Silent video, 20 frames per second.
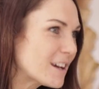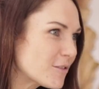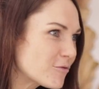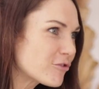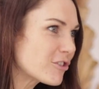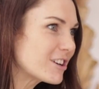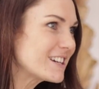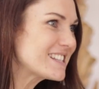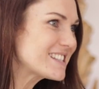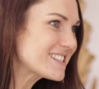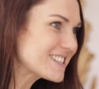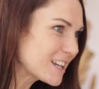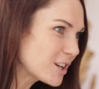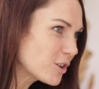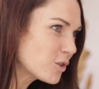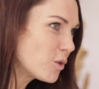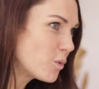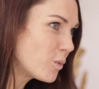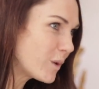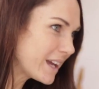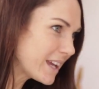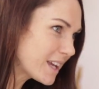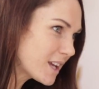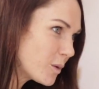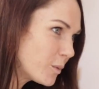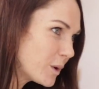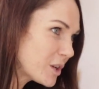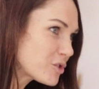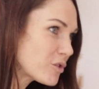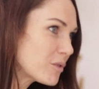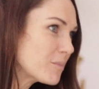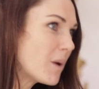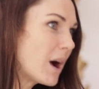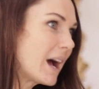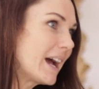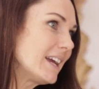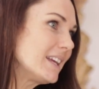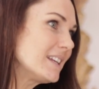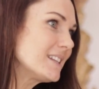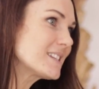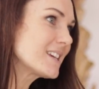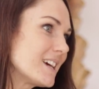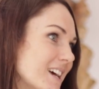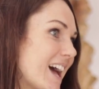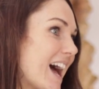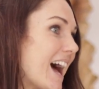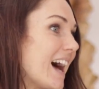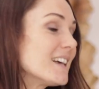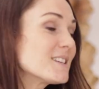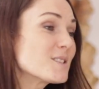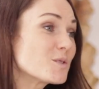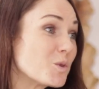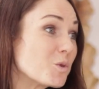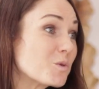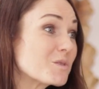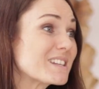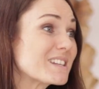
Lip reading: every single week which remind us all